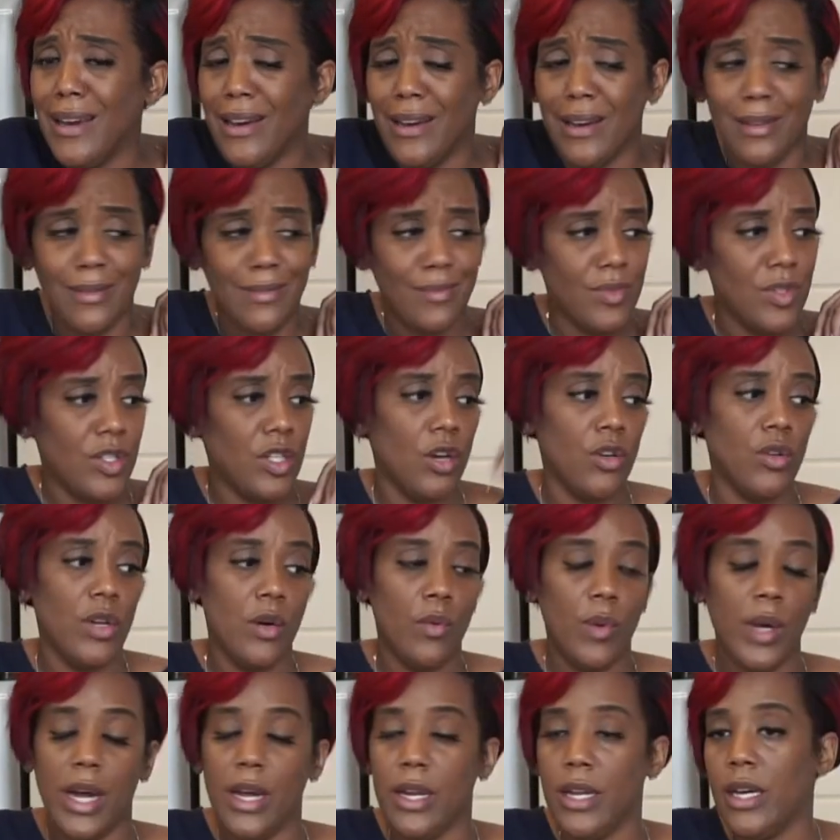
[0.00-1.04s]
it. So though
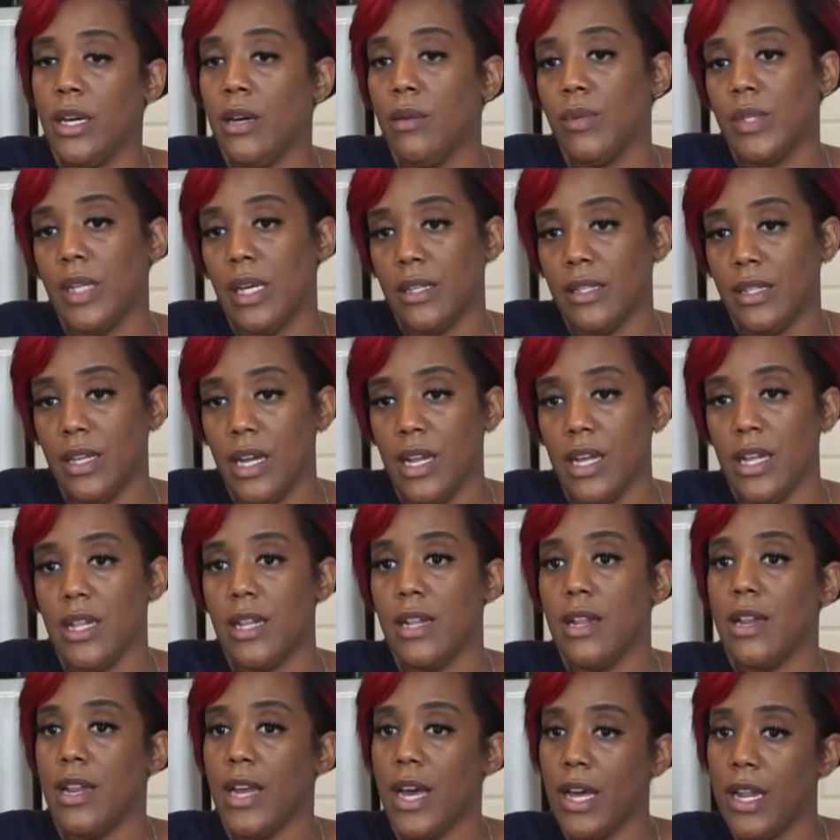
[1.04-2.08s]
what I did was I
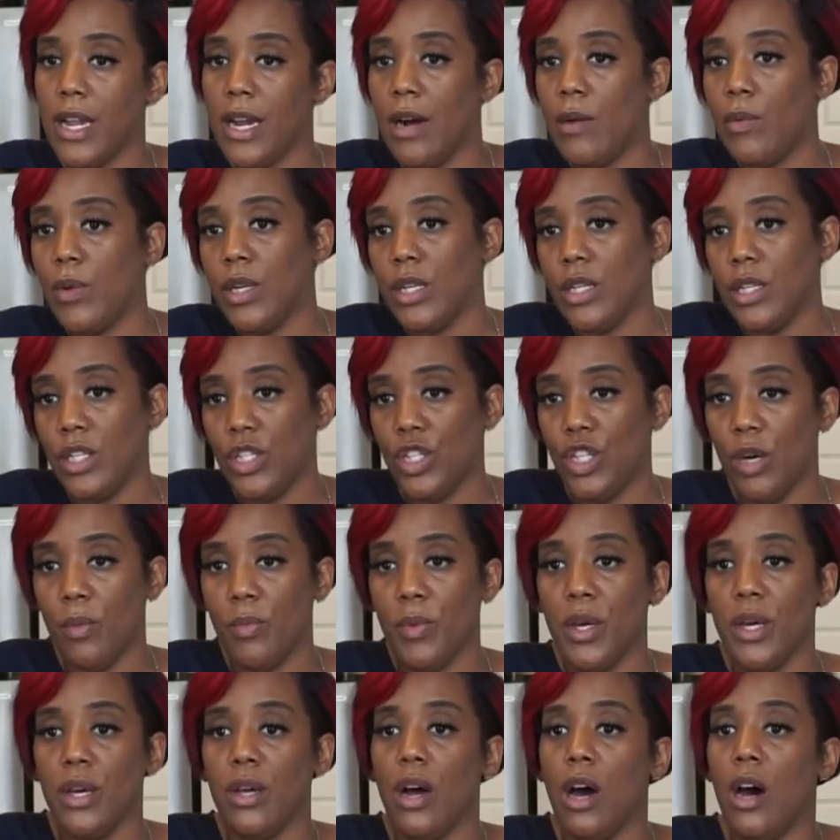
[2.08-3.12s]
studied the day that I wanted to jump
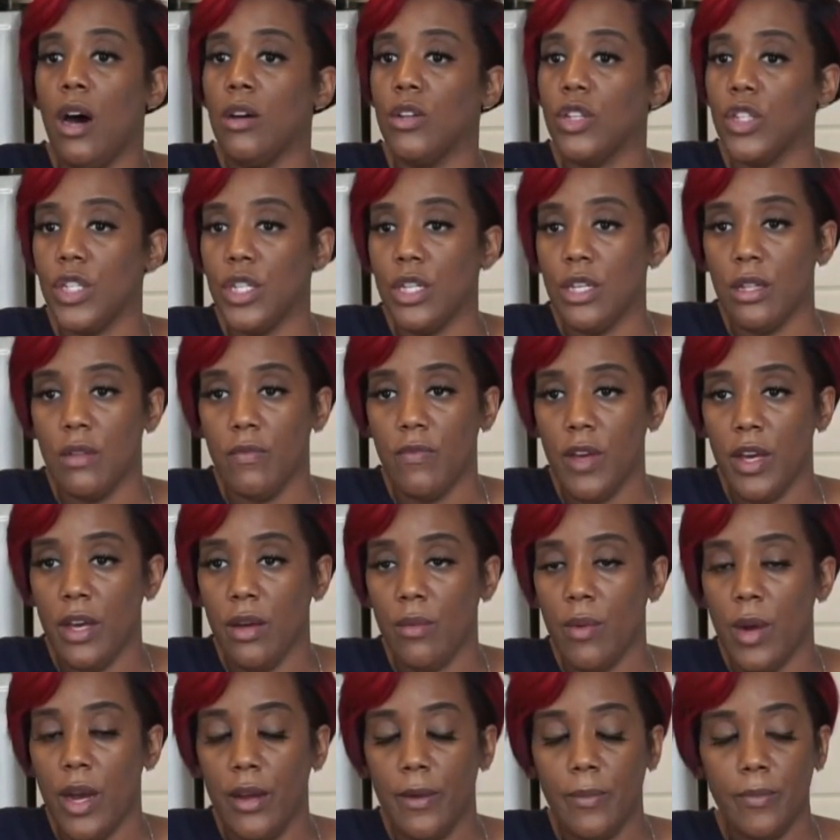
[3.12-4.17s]
in, all shit hit the
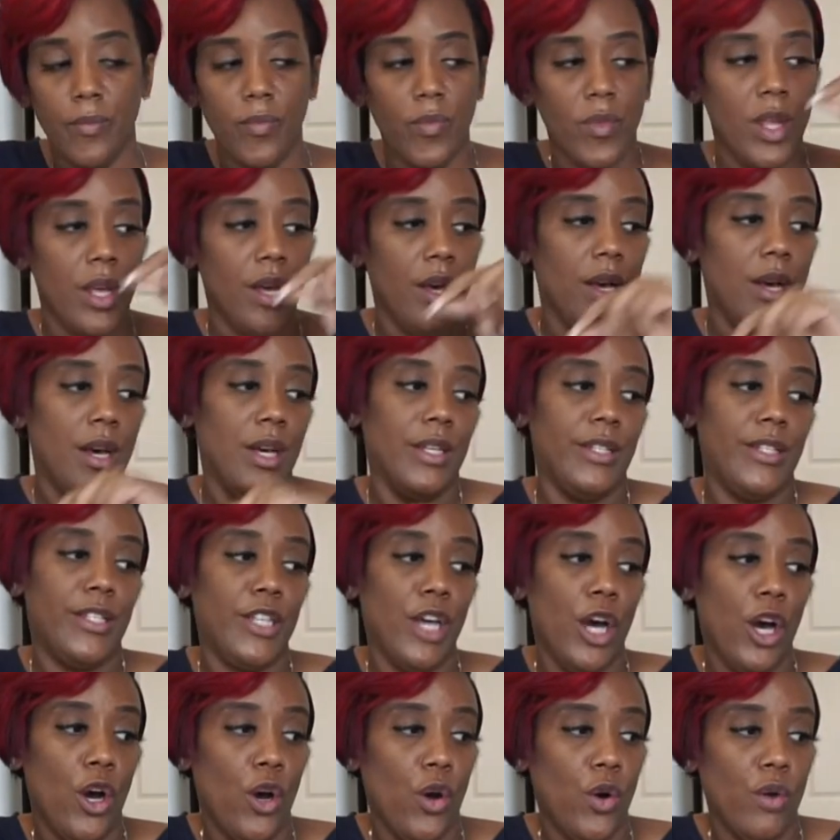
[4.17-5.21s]
fan, right?
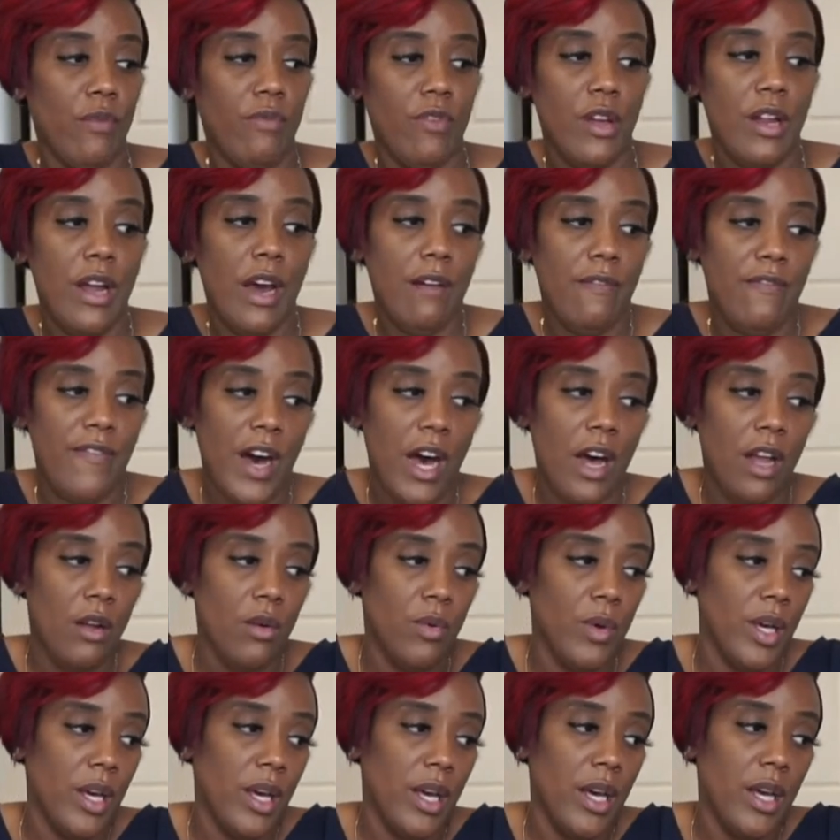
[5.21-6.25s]
So if you're not
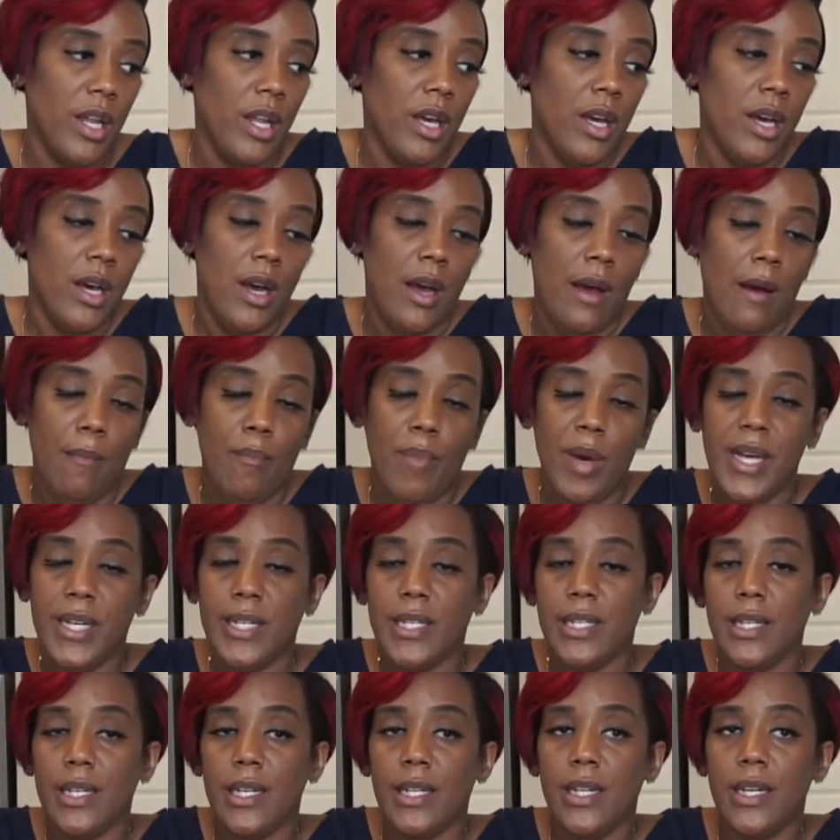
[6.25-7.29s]
following it,
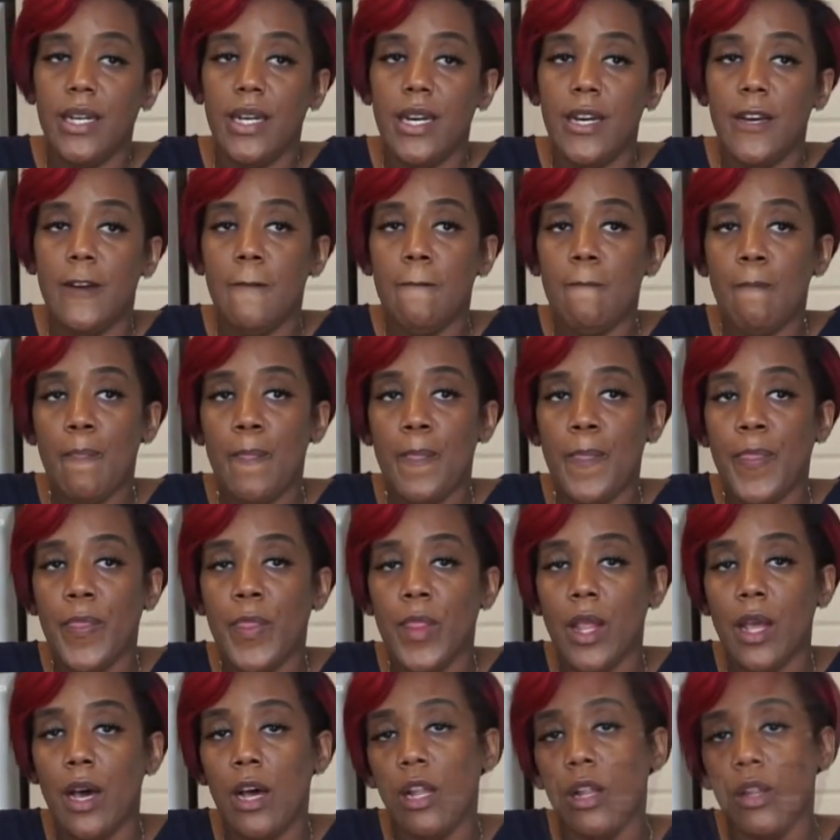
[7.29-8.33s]
basically
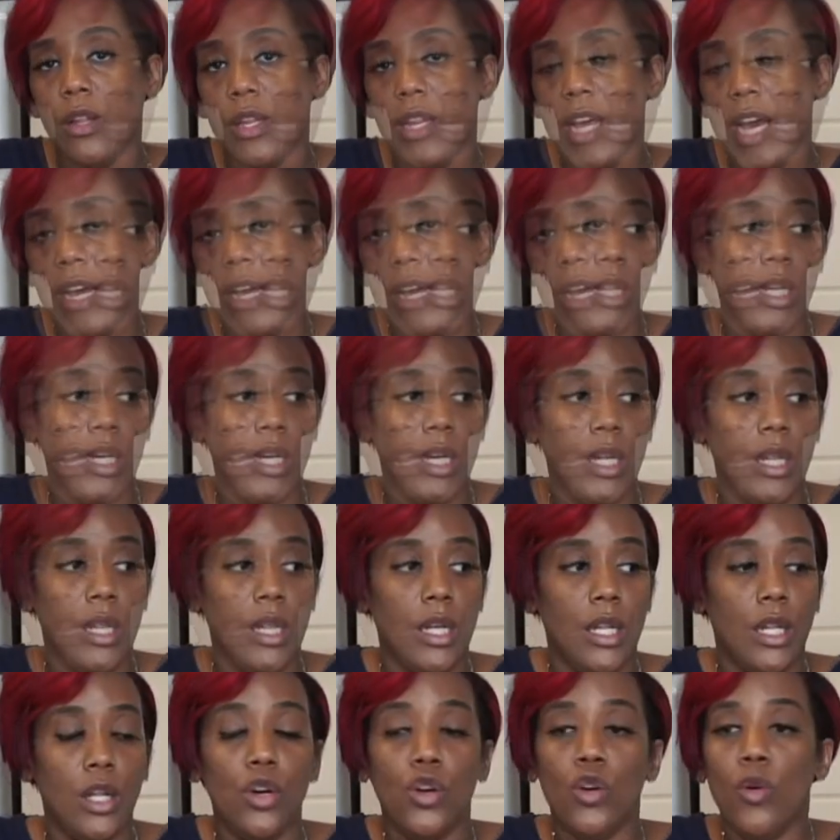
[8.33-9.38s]

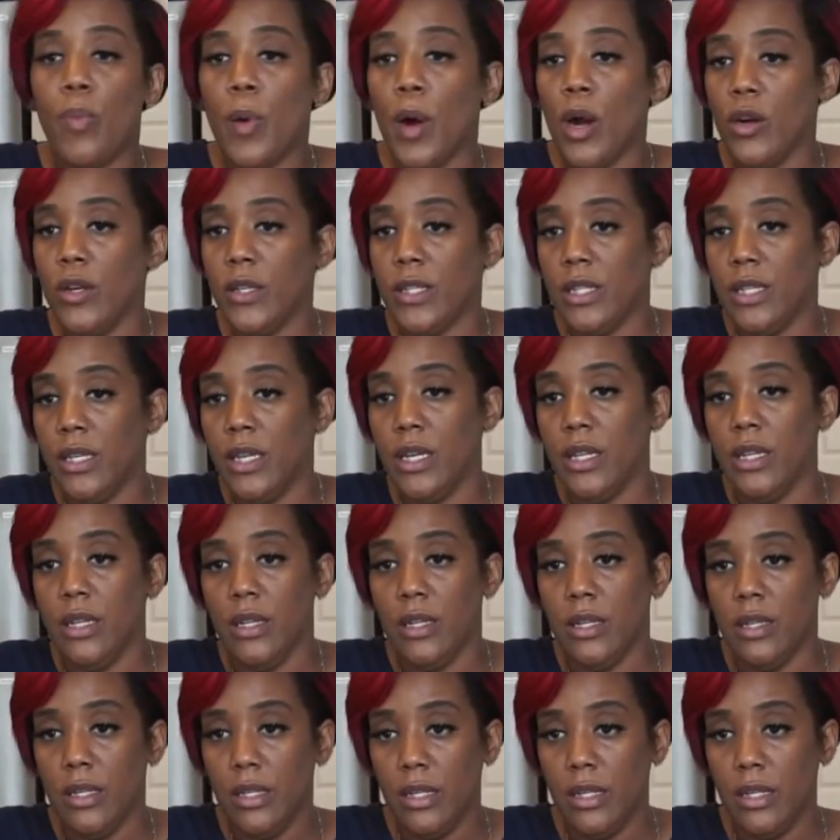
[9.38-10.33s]
the little person